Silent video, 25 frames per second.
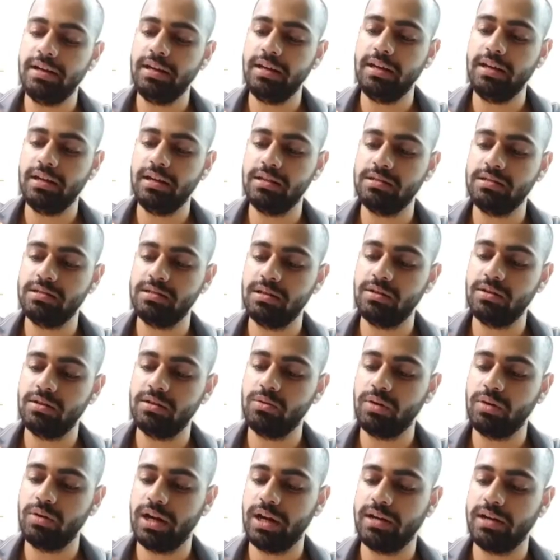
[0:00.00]
is
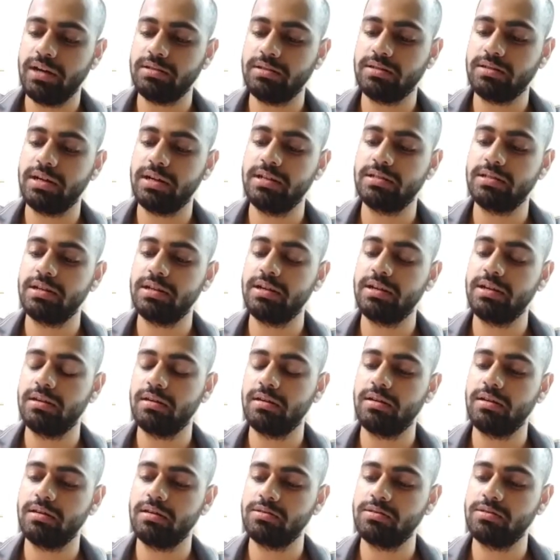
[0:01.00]
0 and steady state
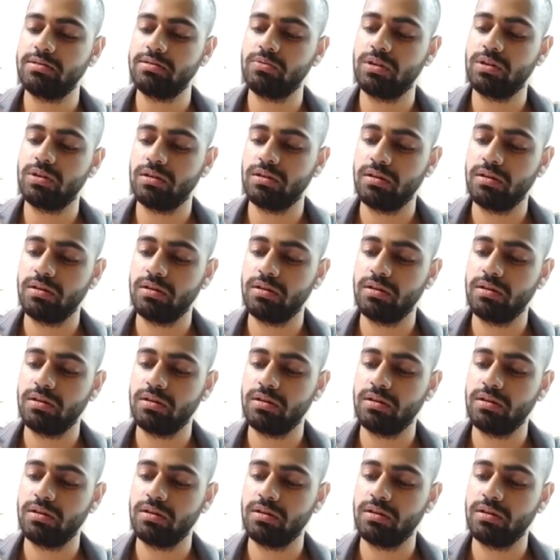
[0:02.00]
error is 1.